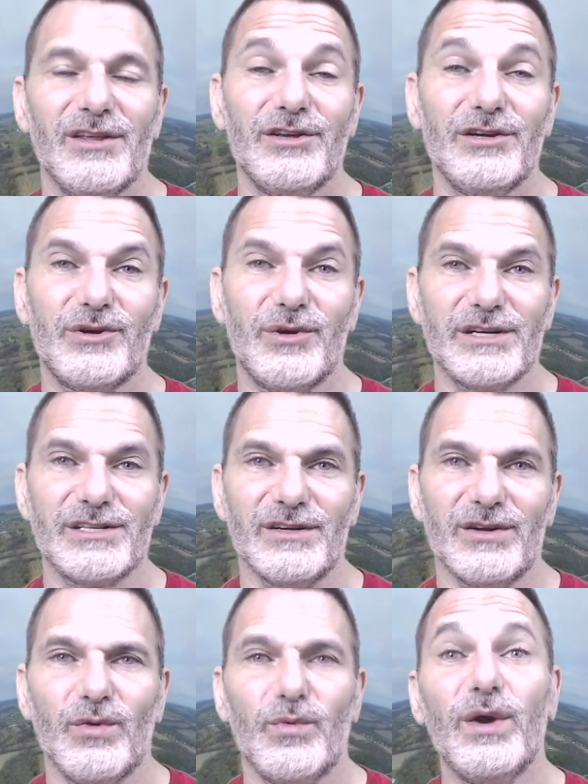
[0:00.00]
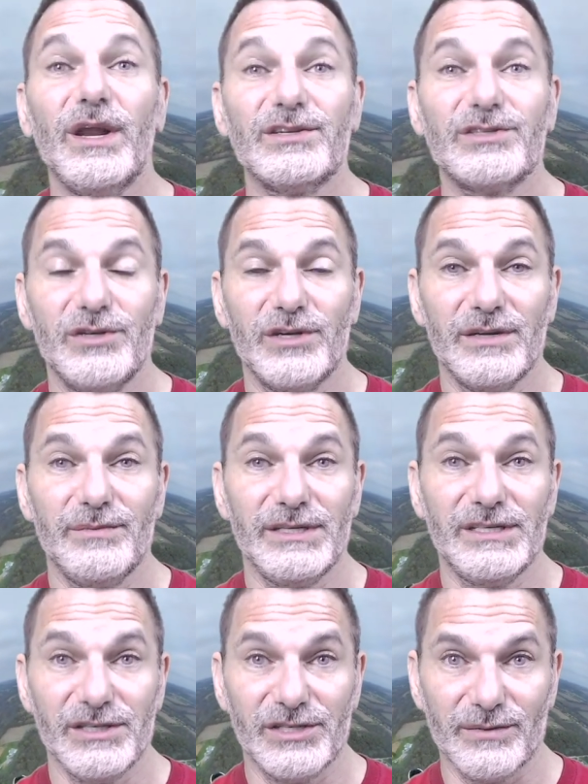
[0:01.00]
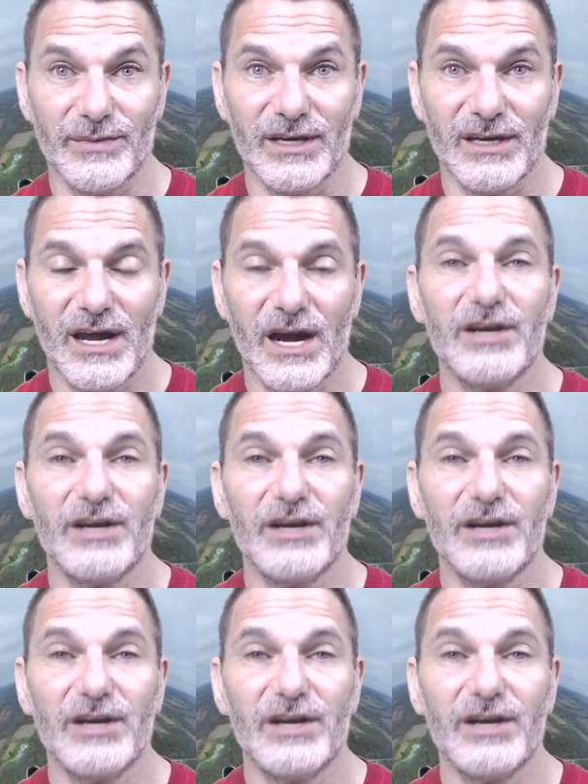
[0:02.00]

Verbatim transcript: Third question What else are you going to be teaching me?